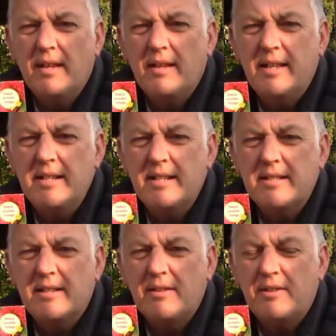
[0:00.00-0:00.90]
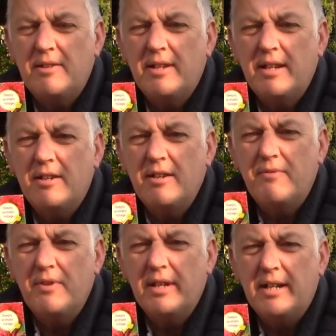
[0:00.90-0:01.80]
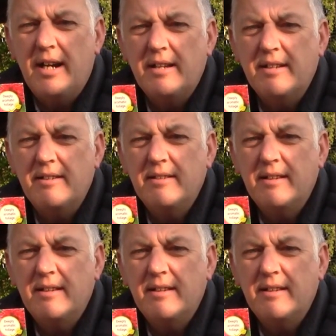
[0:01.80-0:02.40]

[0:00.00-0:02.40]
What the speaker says: this is looking good for the garden.